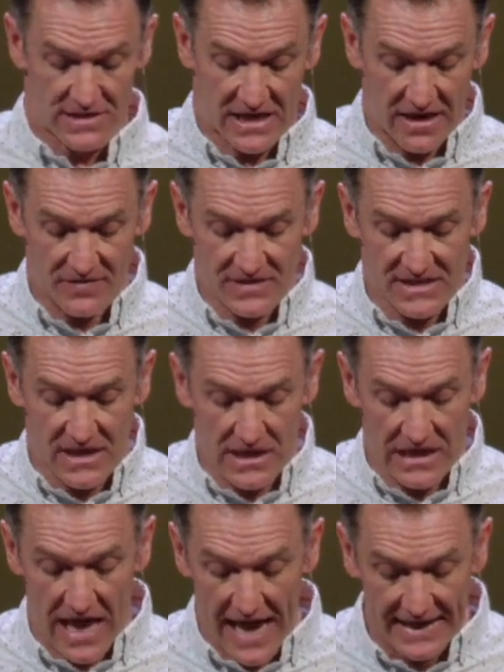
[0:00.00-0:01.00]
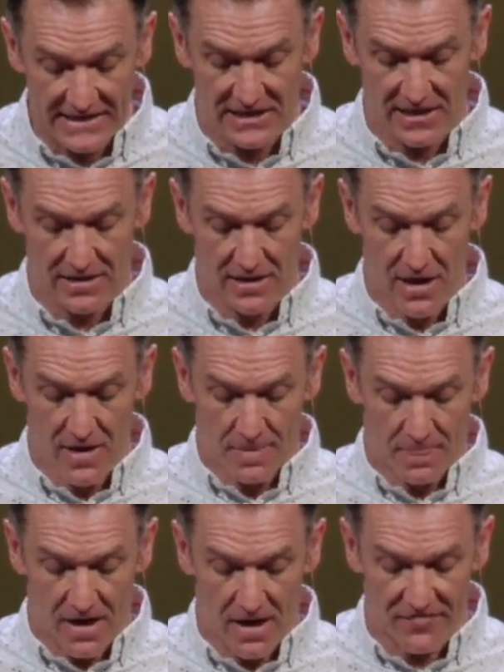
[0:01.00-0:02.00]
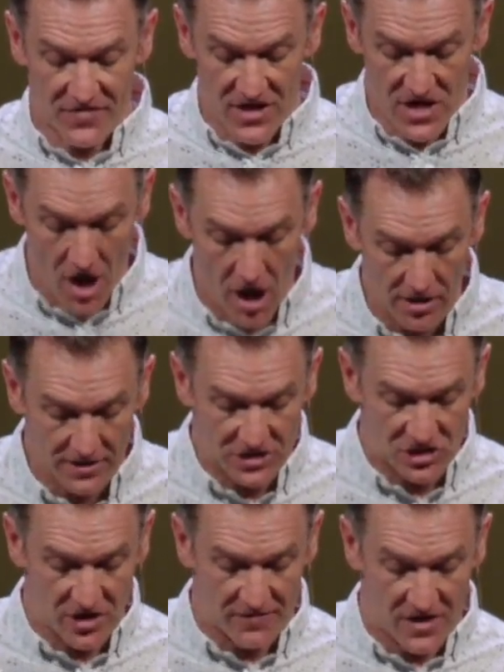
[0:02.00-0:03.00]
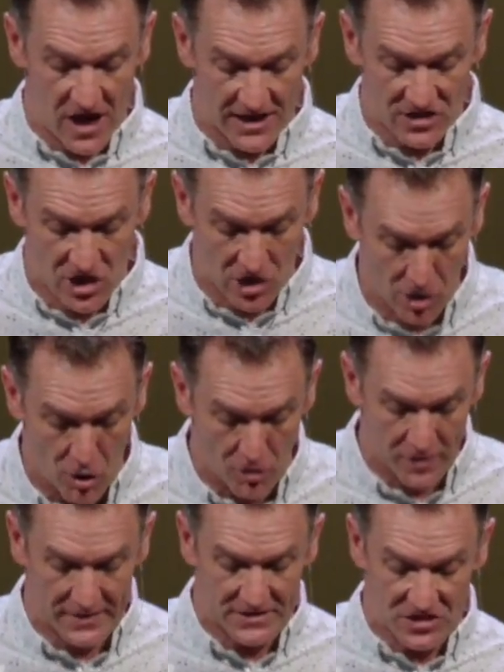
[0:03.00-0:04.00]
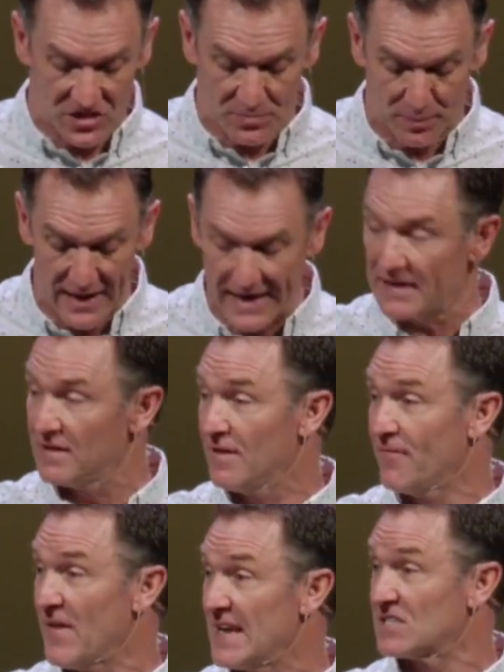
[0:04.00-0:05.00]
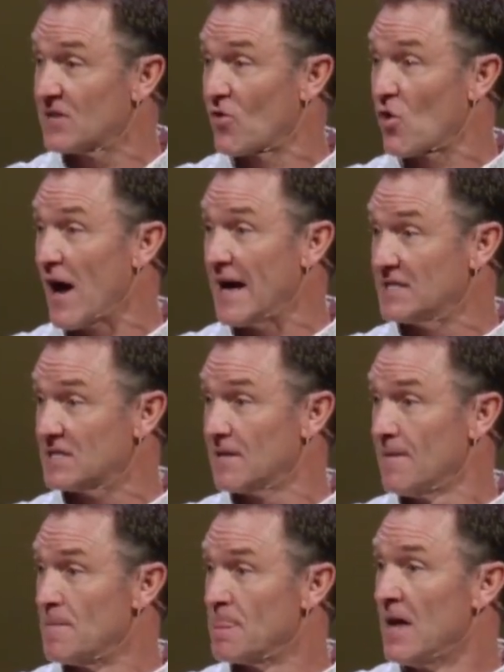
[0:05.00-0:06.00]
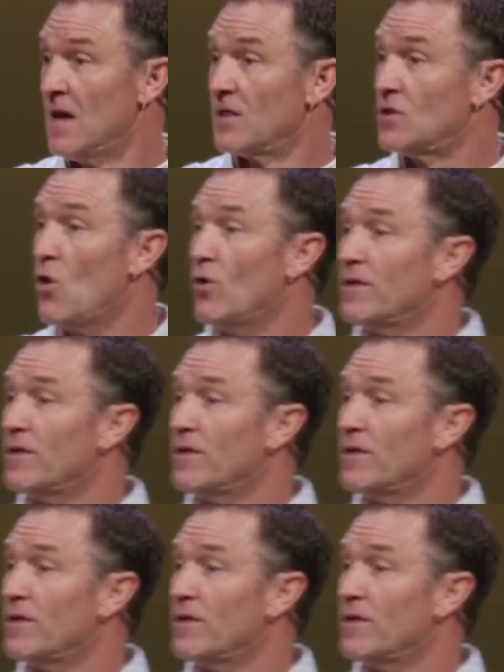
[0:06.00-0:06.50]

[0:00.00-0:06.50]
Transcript: to give us the light of the knowledge of God's glory displayed in the face of Christ. The